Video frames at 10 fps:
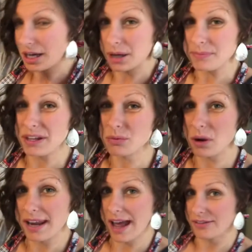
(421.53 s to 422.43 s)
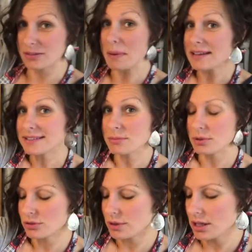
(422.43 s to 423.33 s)
You want to have space in
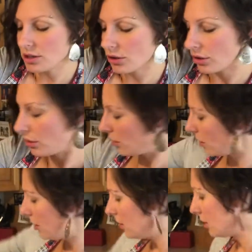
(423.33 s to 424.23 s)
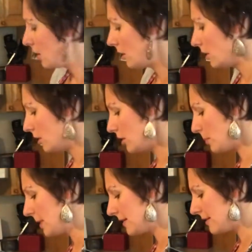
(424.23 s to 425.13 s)
between your
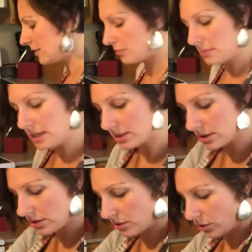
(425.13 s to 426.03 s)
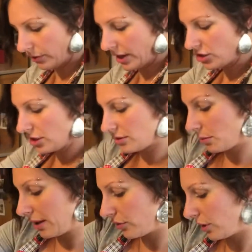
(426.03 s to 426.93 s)
pieces of meat or veggies or
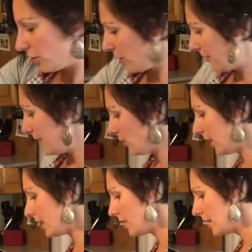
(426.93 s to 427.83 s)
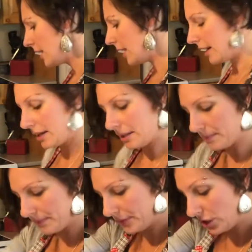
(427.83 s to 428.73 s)
whatever it is you're searing.
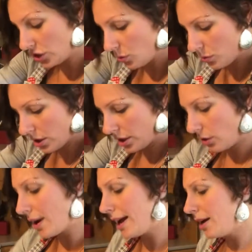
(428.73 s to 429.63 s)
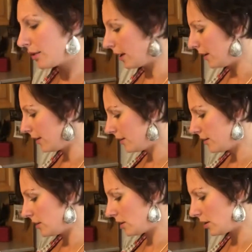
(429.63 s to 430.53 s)
You don't want it
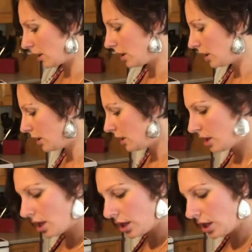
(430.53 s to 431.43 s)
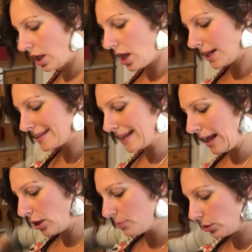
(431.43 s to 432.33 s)
crowded. Lots of
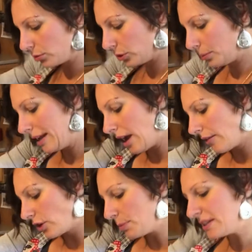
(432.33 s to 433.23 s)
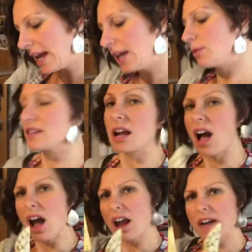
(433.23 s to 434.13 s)
elbow room. Every potato is like,
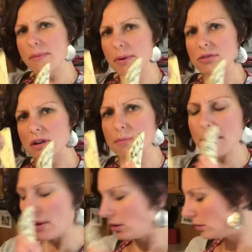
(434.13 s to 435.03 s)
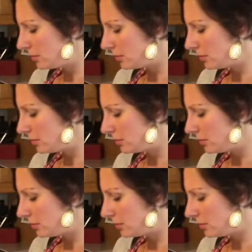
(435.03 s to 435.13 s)
I have a personal bubble.